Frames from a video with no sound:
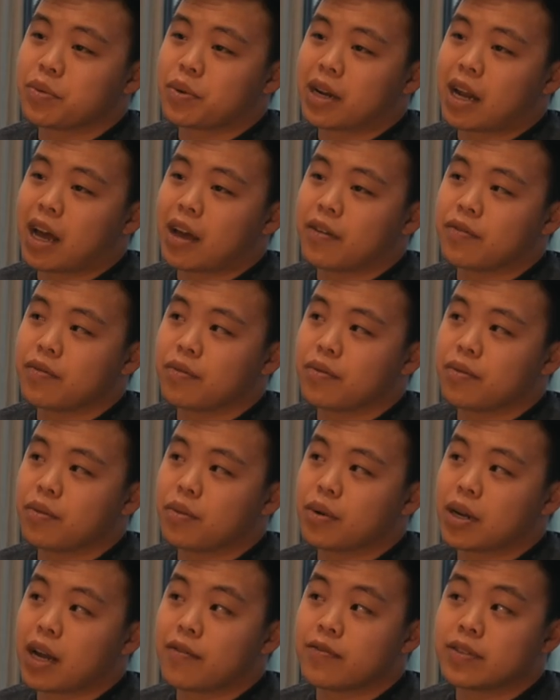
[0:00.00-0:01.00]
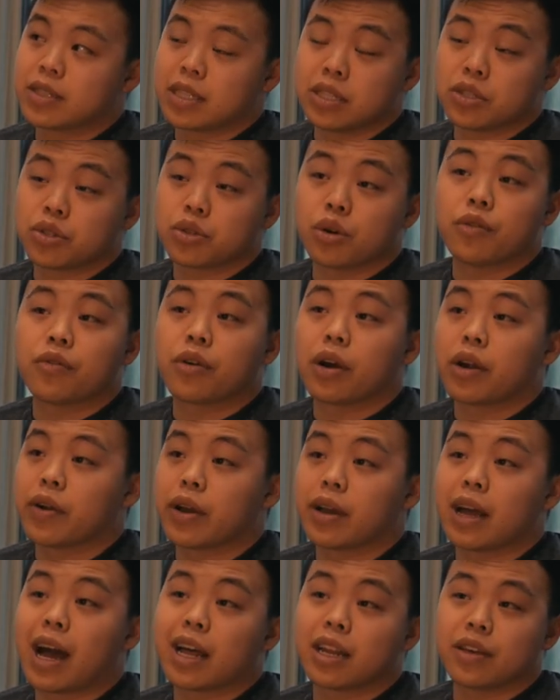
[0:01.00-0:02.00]
what I've seen so far,
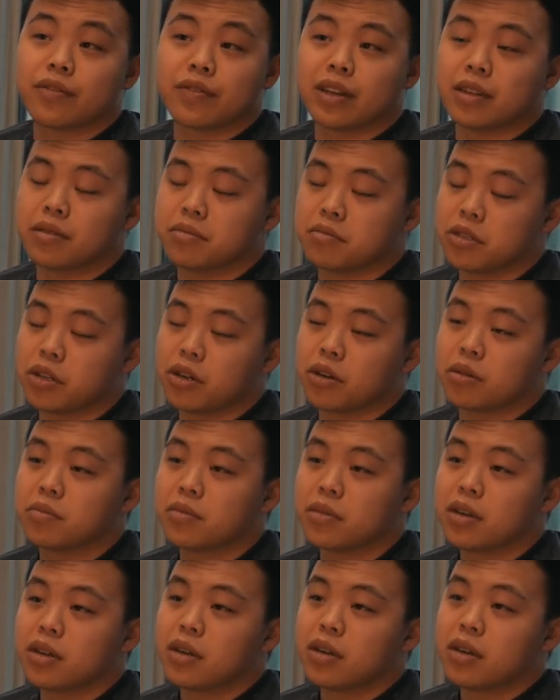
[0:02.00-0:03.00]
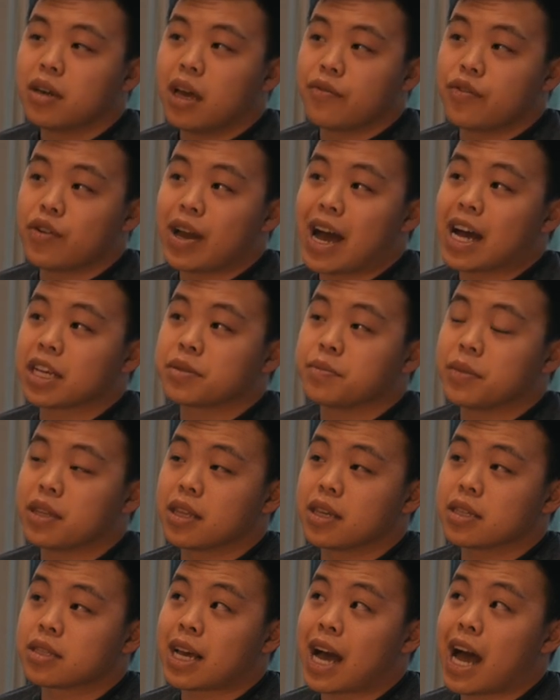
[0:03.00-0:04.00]
right? I didn't even, you know, if you asked me
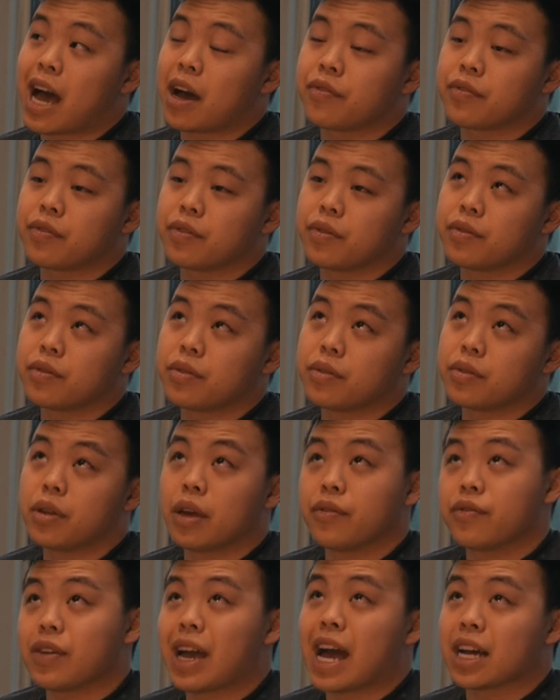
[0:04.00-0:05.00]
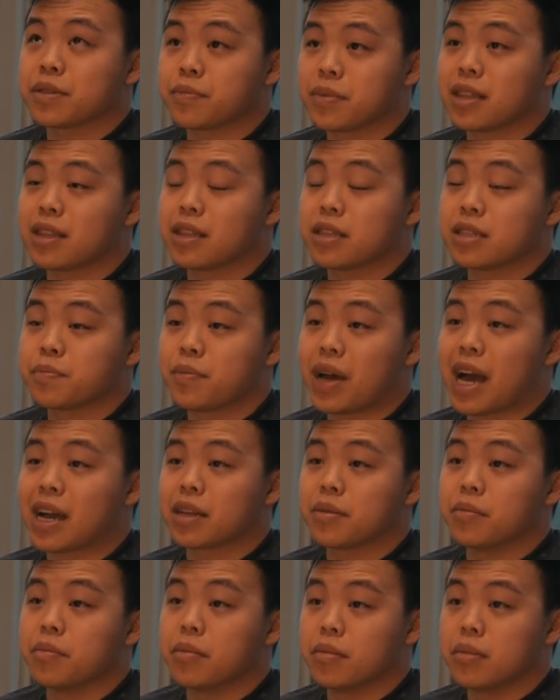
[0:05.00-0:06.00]
this back
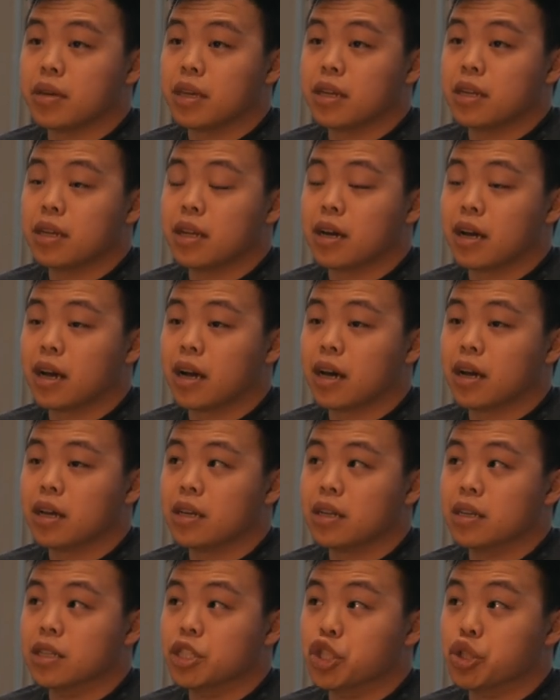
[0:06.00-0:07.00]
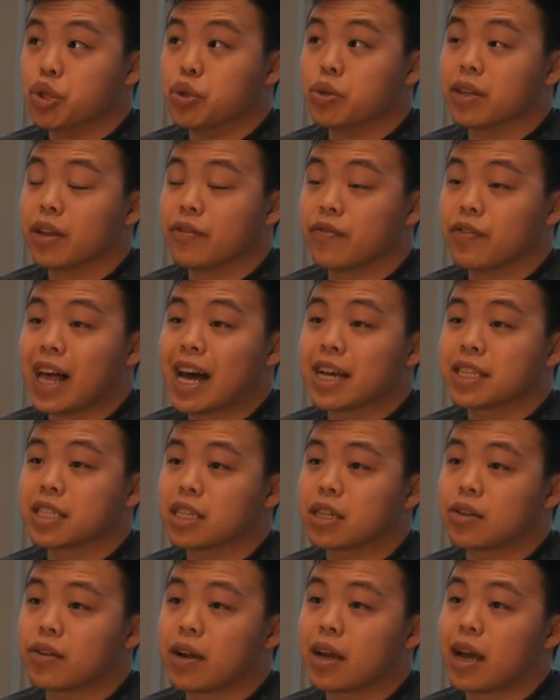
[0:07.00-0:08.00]
in June of last
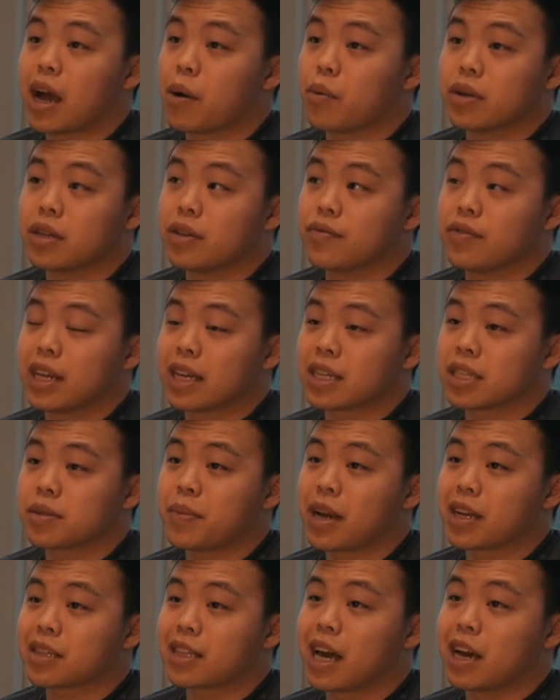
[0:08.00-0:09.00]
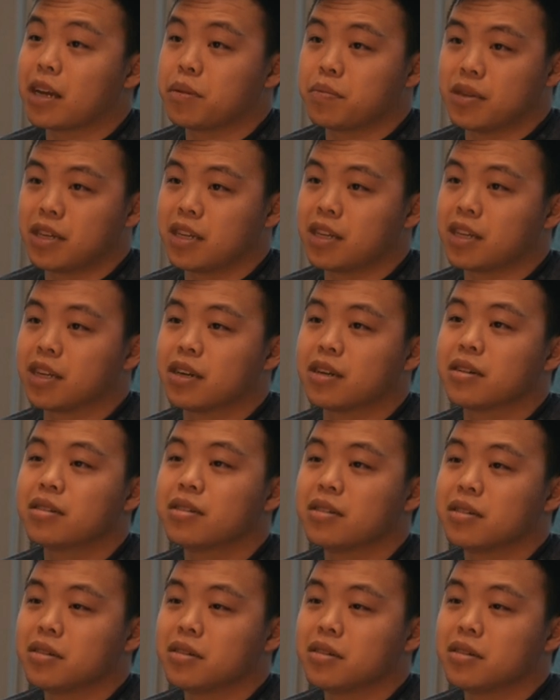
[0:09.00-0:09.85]
year, right? I wouldn't even expect that I'd be here,